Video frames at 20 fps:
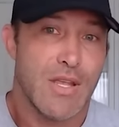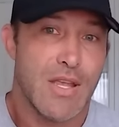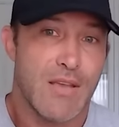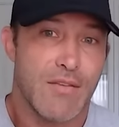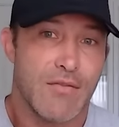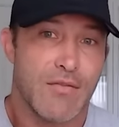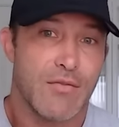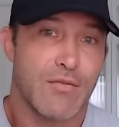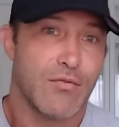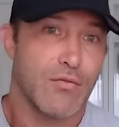
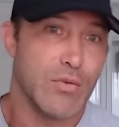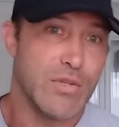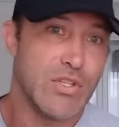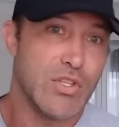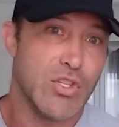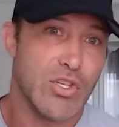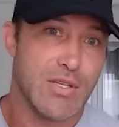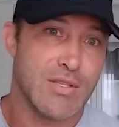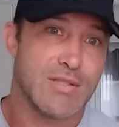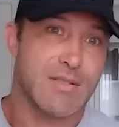if
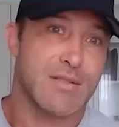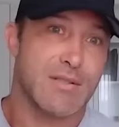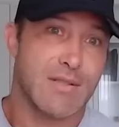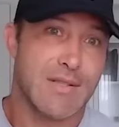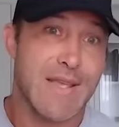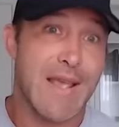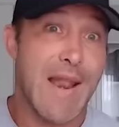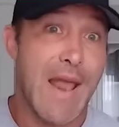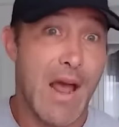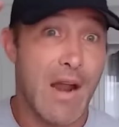we
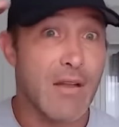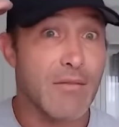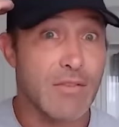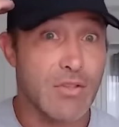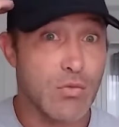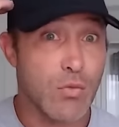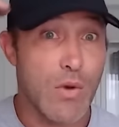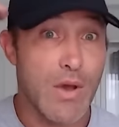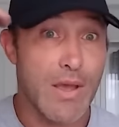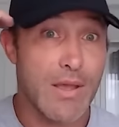just get out of
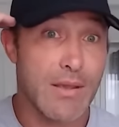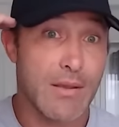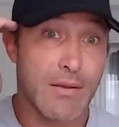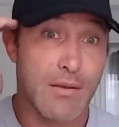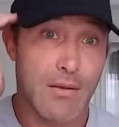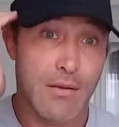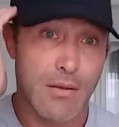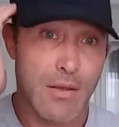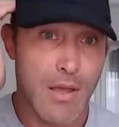its way